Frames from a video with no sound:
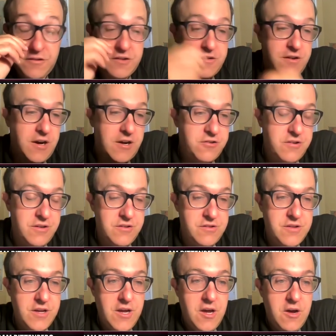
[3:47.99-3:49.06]

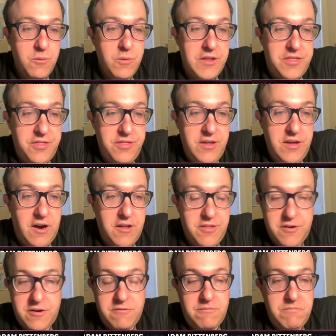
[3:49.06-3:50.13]
discussions with the
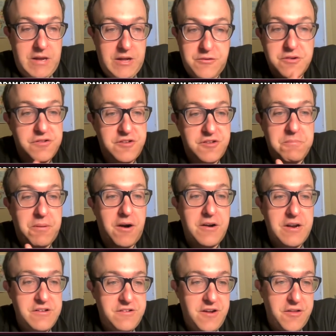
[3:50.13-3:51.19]
other interested
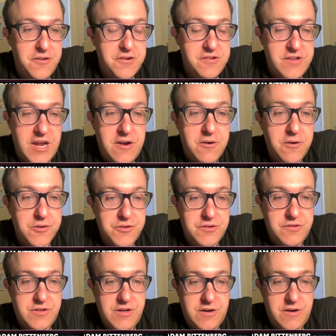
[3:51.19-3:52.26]
parties, the other
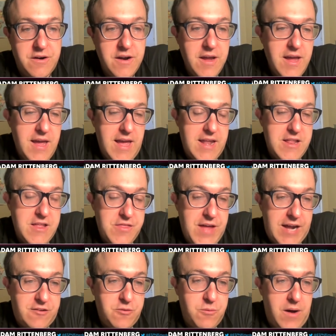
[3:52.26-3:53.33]
stakeholders here. And I think
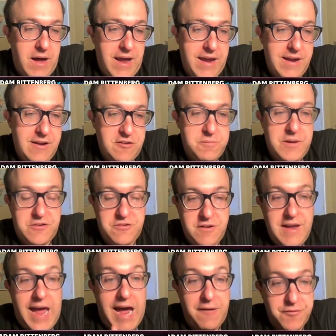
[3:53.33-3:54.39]
that's why,
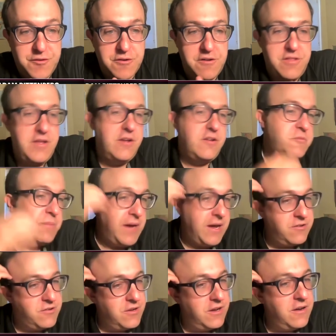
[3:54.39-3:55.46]
especially after the
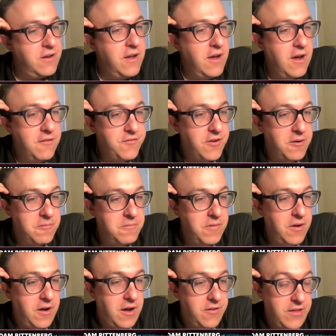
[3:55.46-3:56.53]
expansion from
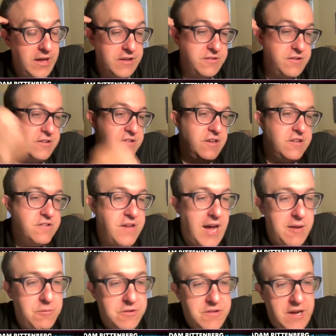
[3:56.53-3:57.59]
the SEC
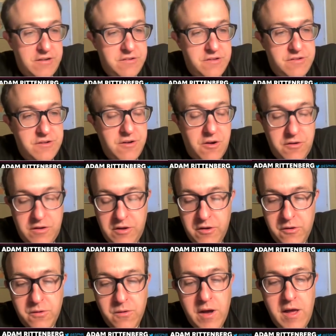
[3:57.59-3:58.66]
side with Texas and
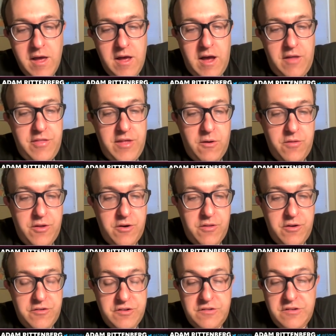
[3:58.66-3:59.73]
OU,
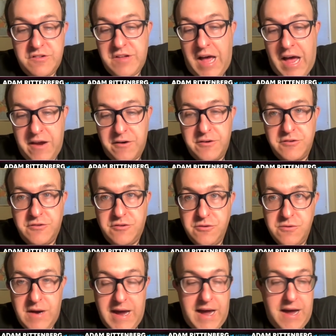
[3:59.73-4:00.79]
there's a desire
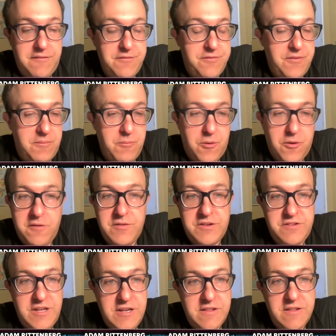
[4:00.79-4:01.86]
to have more of a
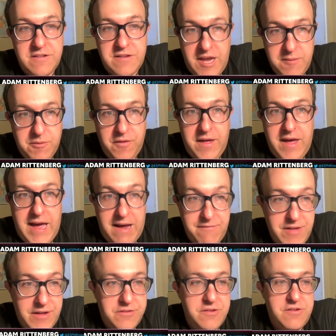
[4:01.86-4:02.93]
seat table, to have
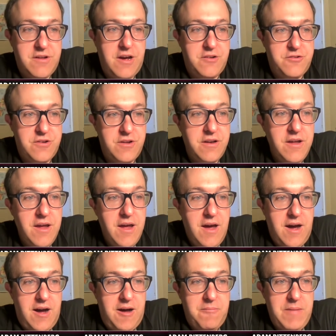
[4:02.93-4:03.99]
that discussion
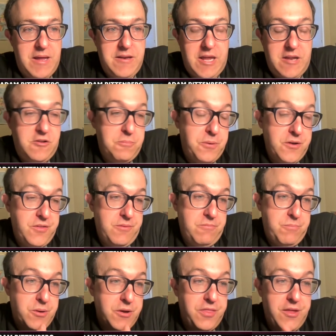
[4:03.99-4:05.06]
and to
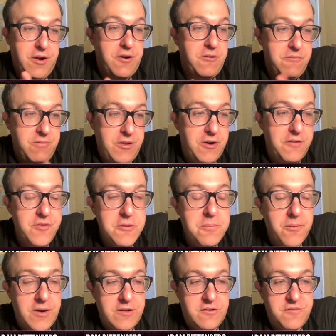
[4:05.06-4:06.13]
put their
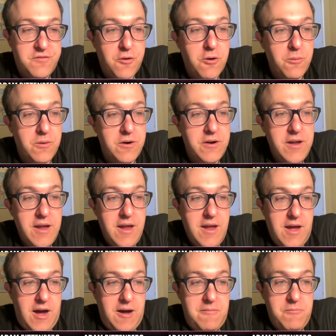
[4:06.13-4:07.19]
viewpoints forward.
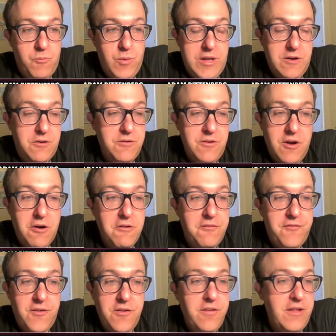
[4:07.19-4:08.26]
We don't know
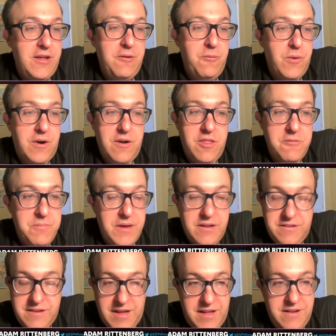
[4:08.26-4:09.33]
fully where the Big
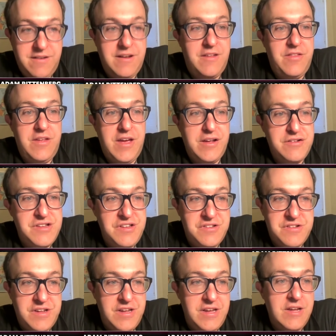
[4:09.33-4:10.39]
Ten and the
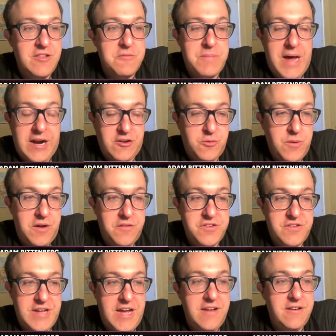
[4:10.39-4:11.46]
ACC and the Pac-12
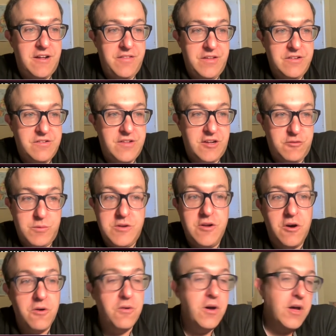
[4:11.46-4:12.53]
stand on these things. We
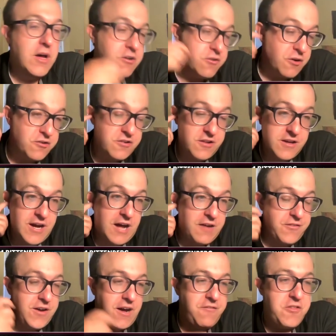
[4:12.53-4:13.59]
know George
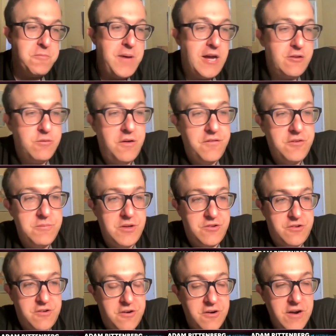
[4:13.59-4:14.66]
Kliavkoff, the Pac-12
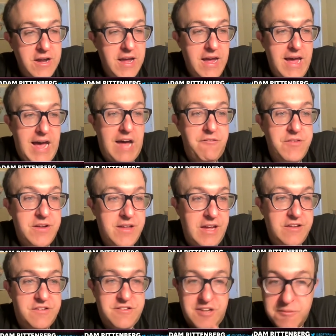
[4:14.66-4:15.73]
commissioner,
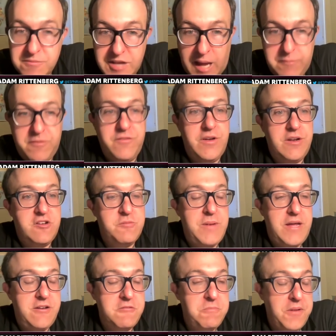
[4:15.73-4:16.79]
advocates some type of an
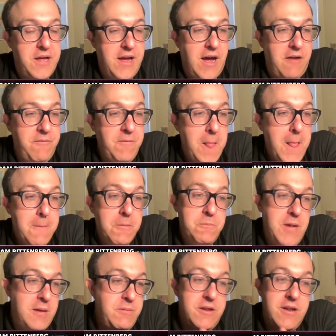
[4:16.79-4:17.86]
expanded playoff, but
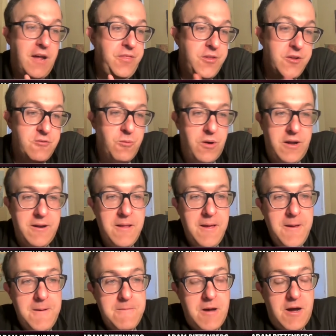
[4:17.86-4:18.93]
maybe not this one.
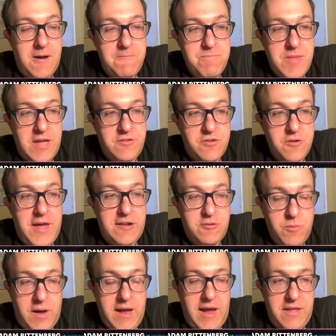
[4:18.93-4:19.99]
And so that's
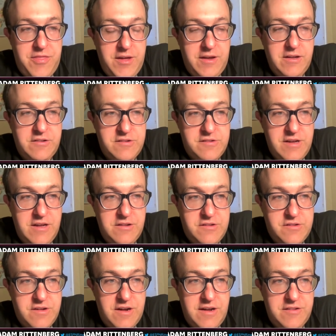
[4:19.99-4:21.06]
why I think it's
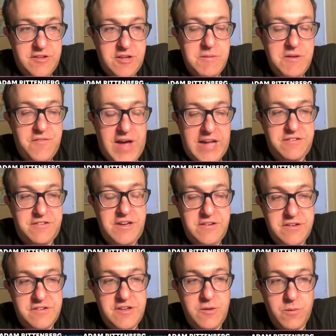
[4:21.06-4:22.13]
going to be fascinating
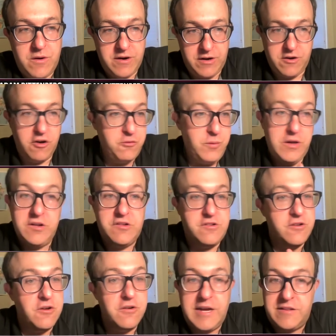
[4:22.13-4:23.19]
to see where it goes. We could
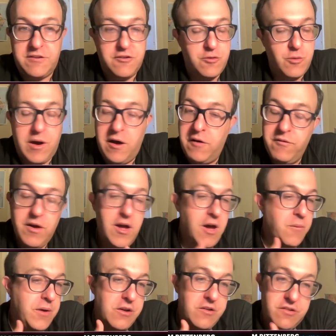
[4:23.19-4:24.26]
still get to 12.
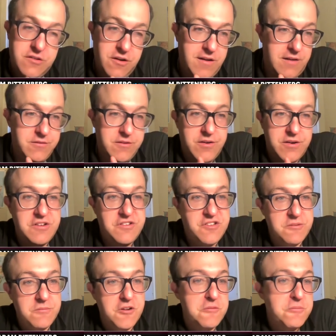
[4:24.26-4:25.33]
We could still have a very
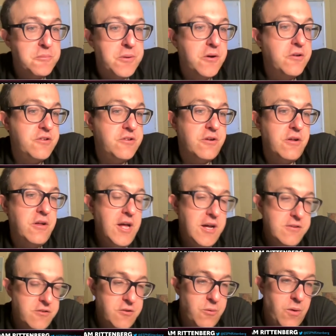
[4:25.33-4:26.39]
similar proposal
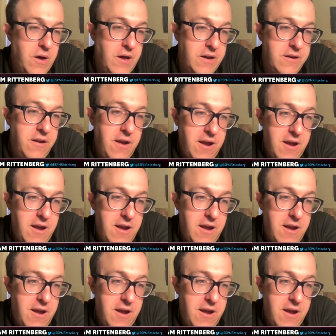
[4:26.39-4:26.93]
to the one